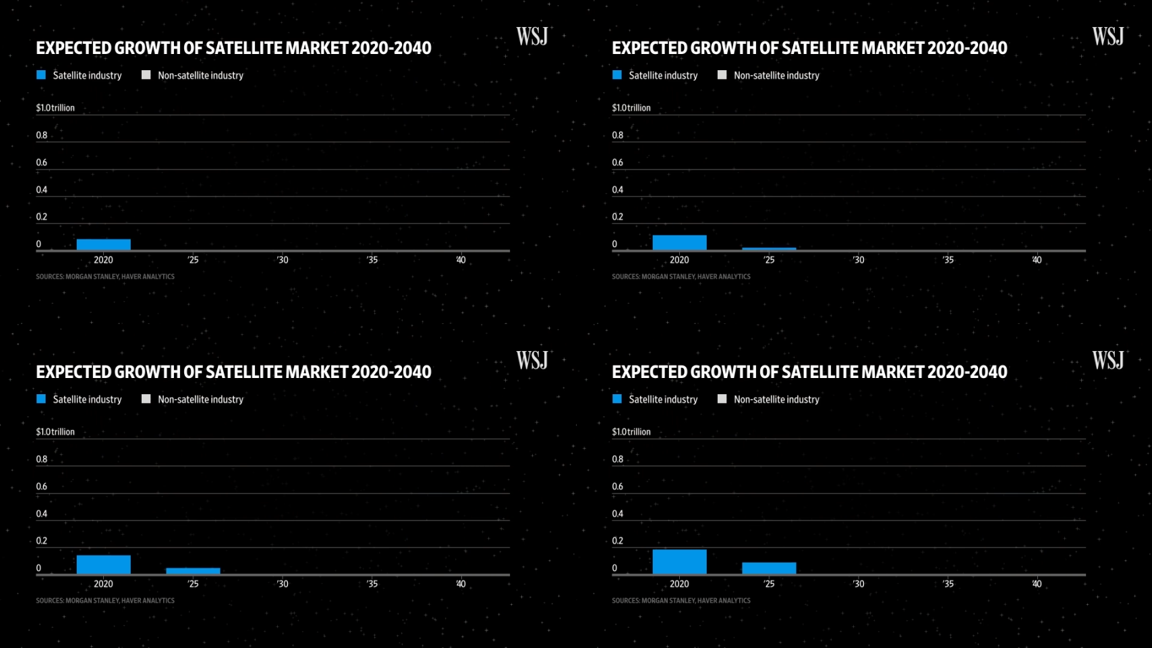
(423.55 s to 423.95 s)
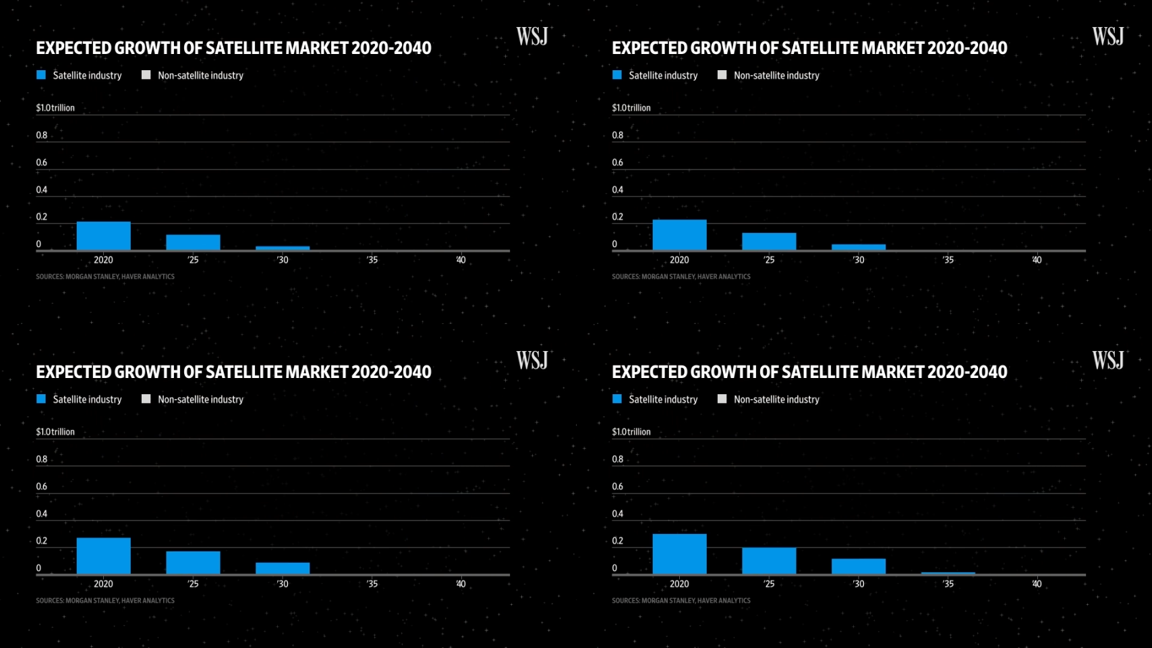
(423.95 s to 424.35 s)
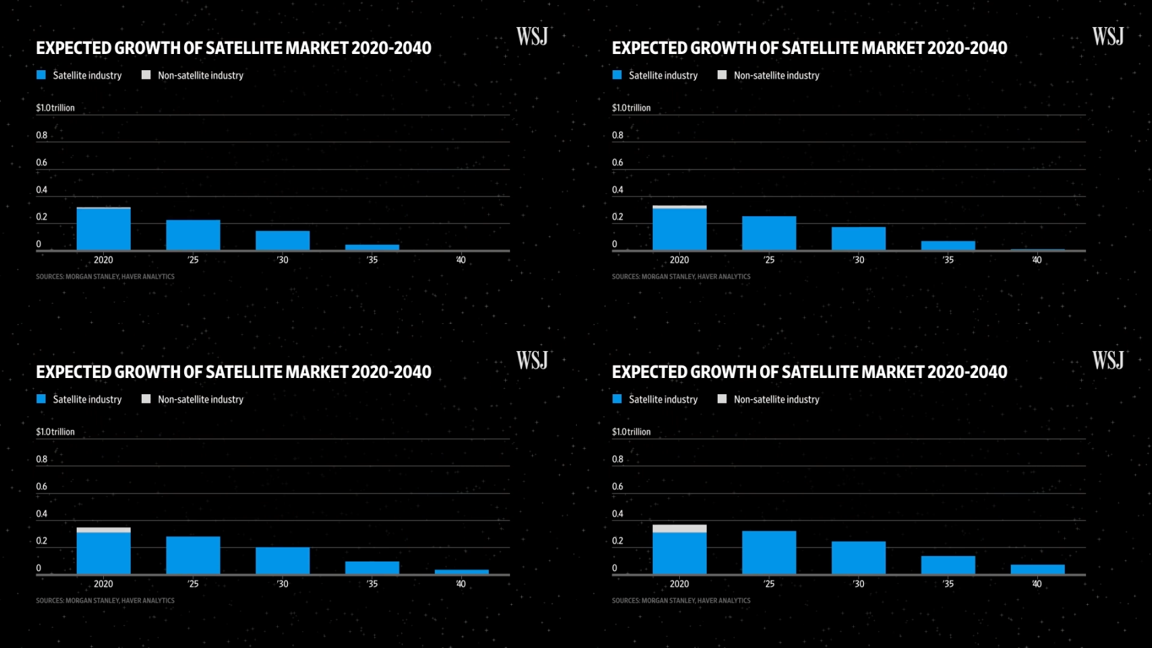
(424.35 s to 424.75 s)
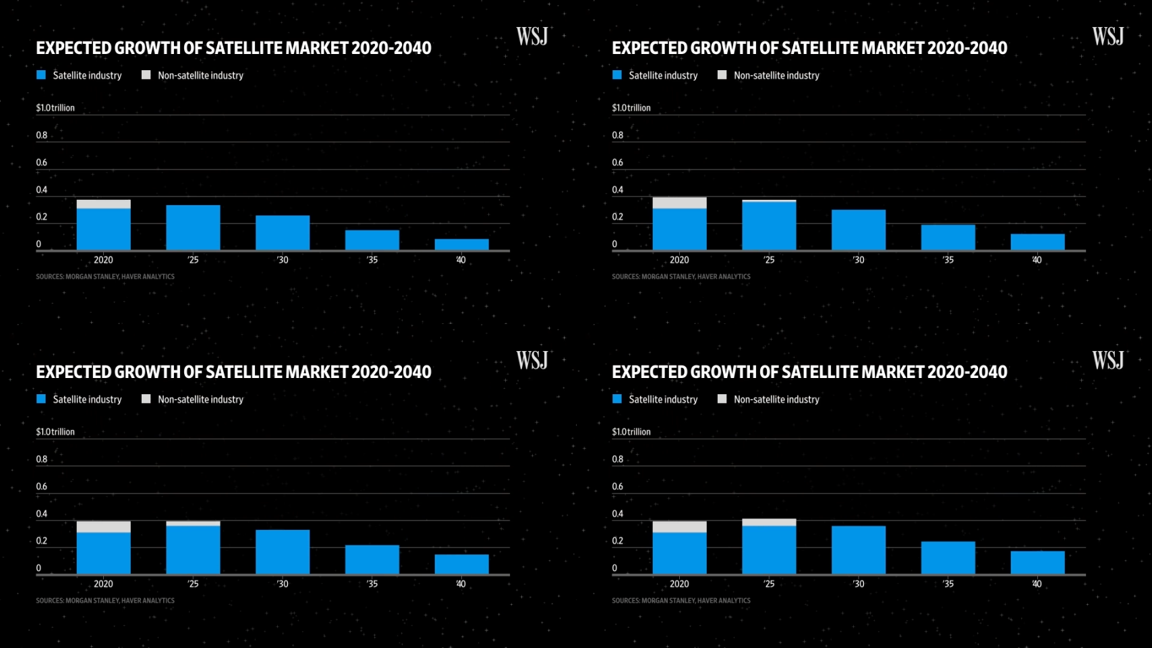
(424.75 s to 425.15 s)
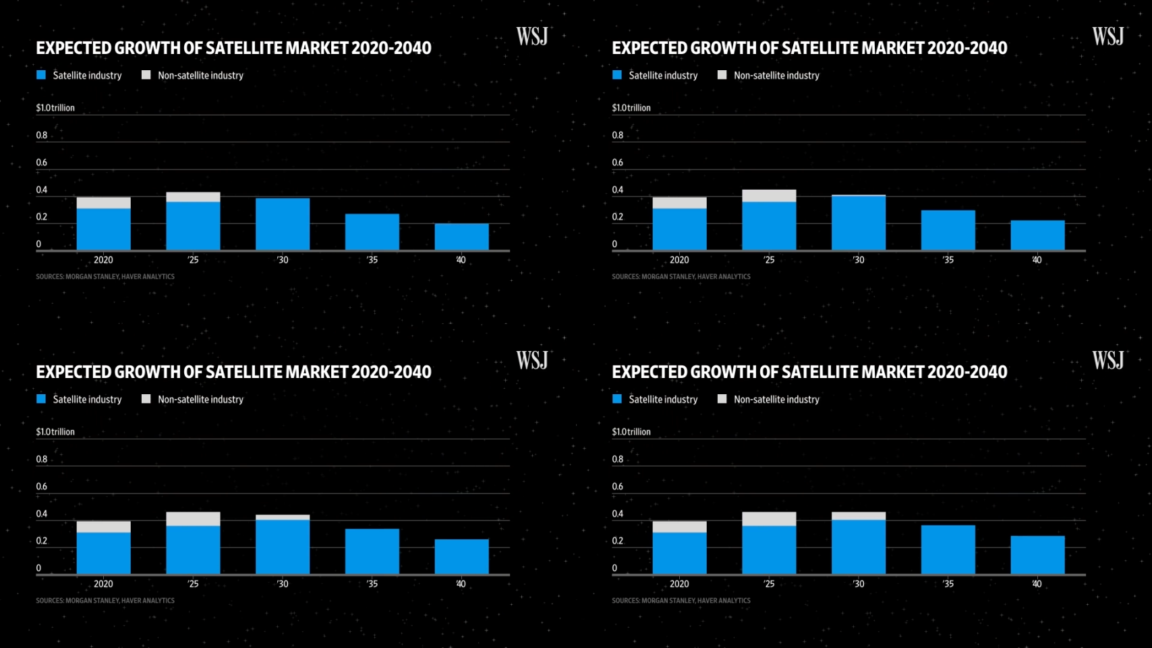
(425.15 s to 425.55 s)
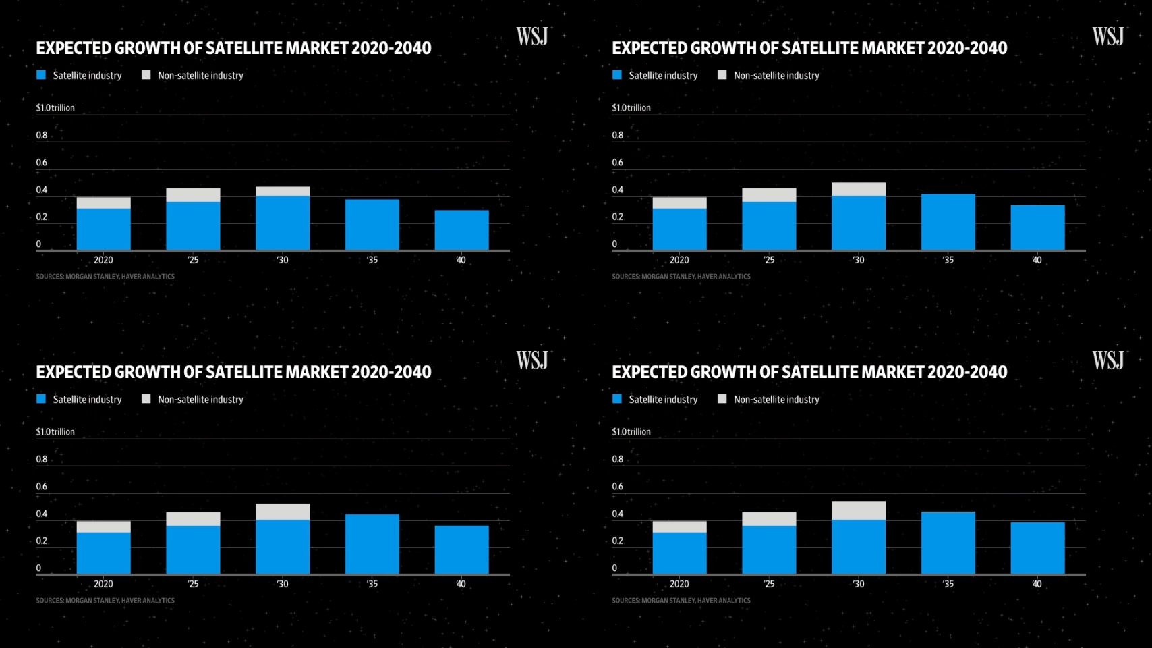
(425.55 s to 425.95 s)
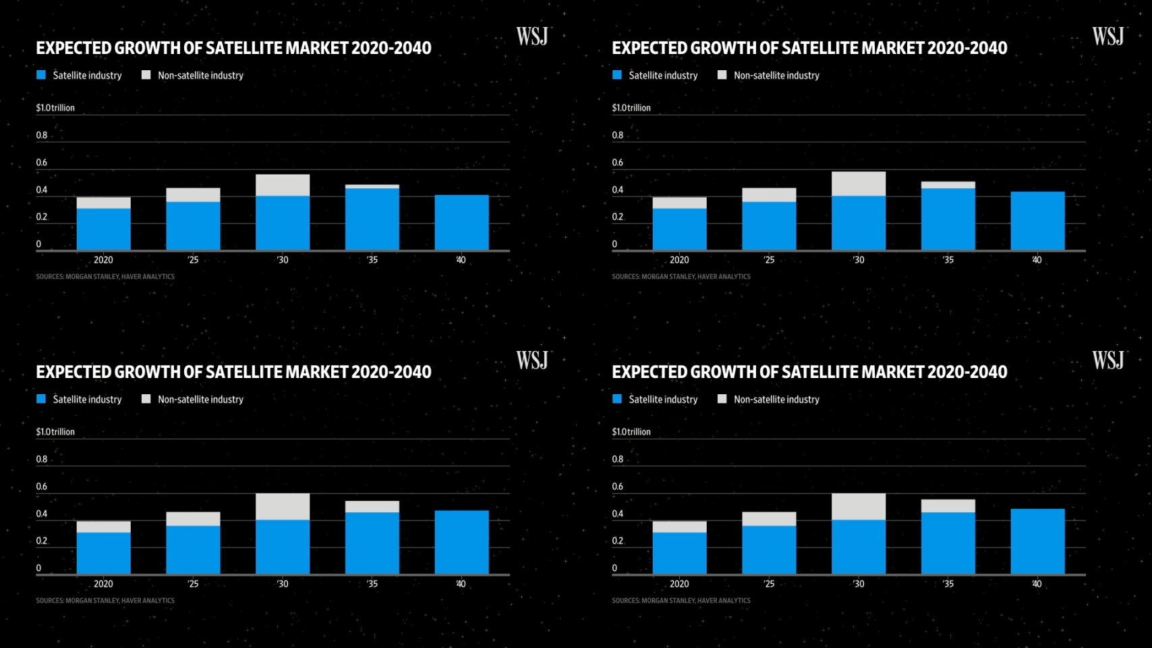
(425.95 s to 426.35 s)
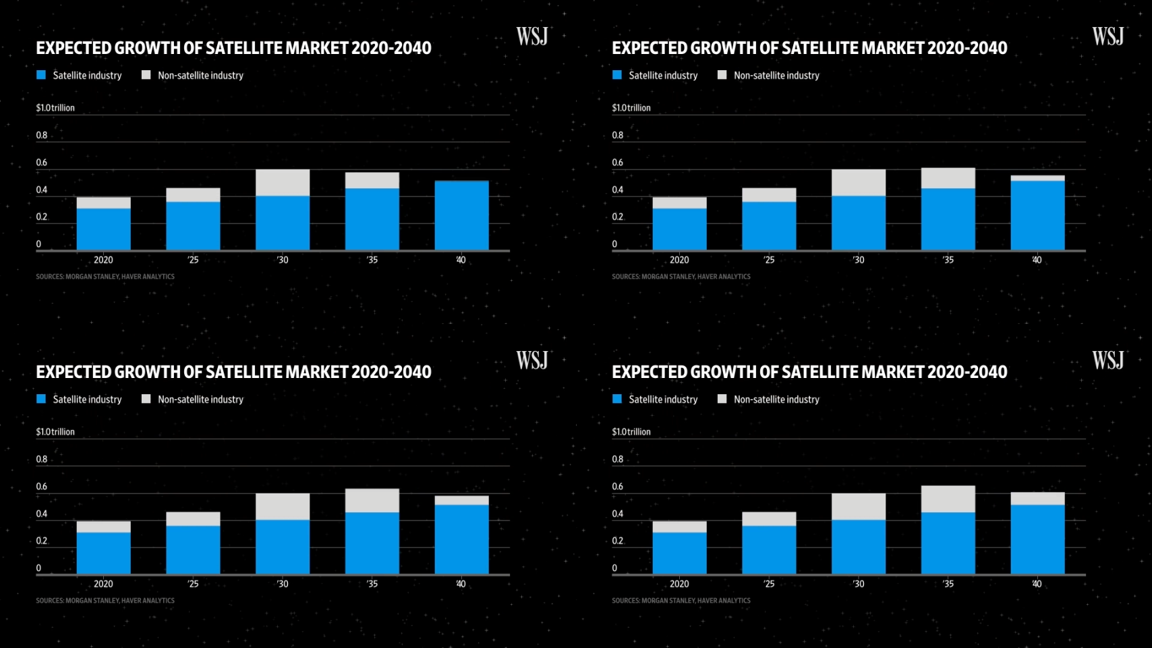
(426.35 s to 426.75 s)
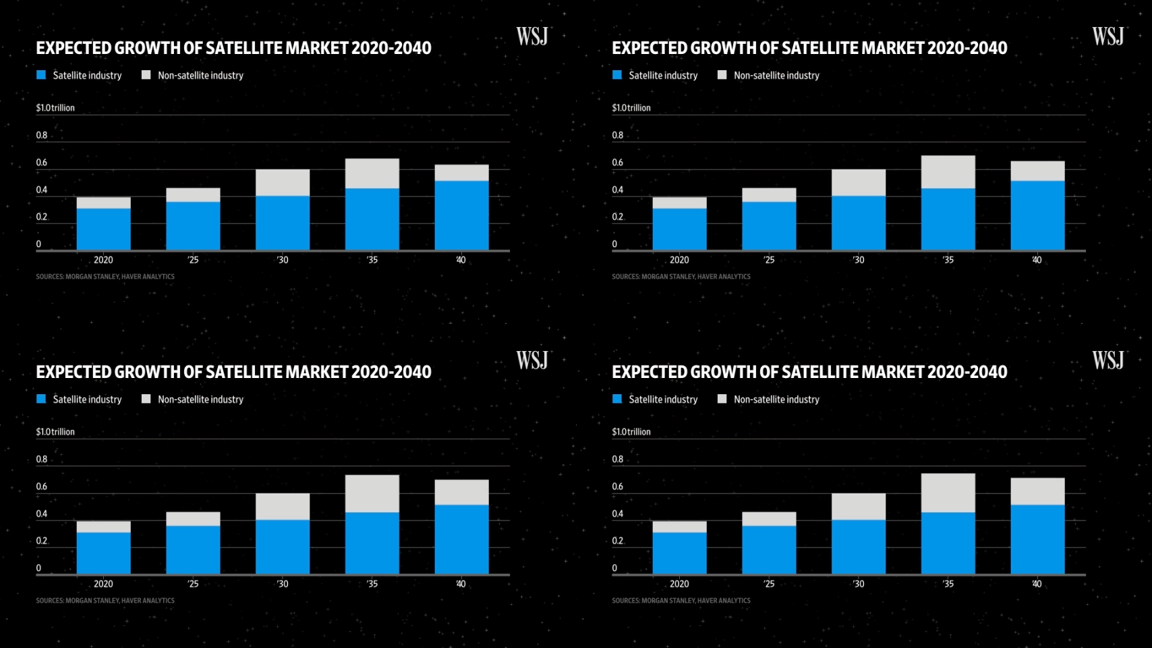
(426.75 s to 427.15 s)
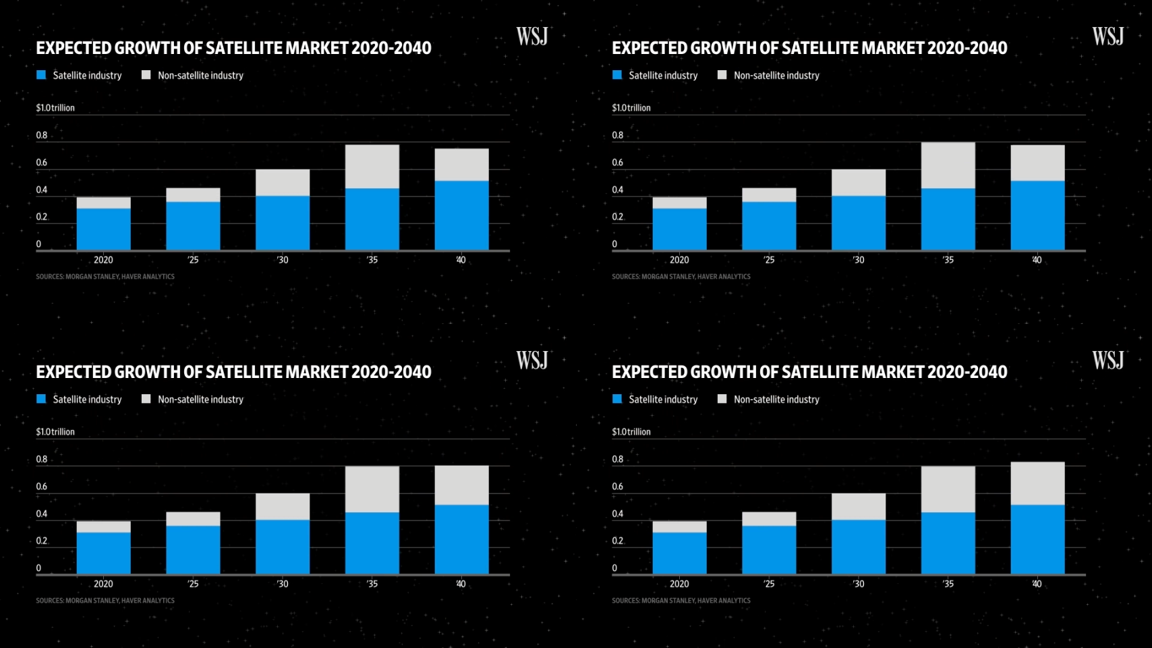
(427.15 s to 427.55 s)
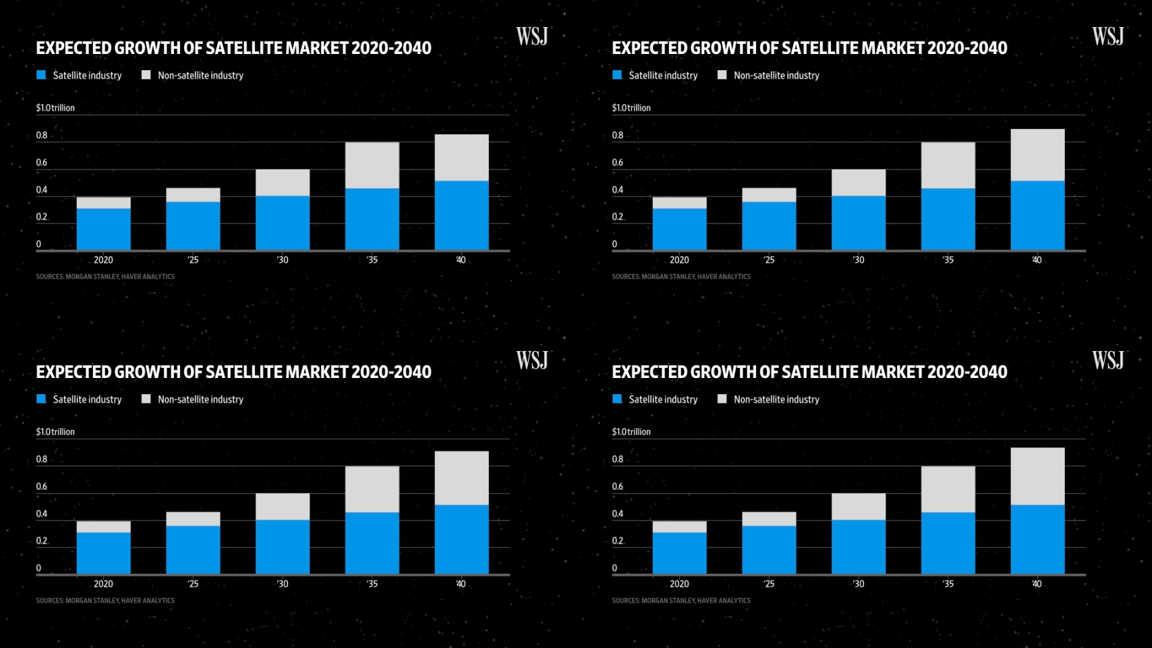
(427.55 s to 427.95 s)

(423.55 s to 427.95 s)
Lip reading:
Nobody's mouth can be seen.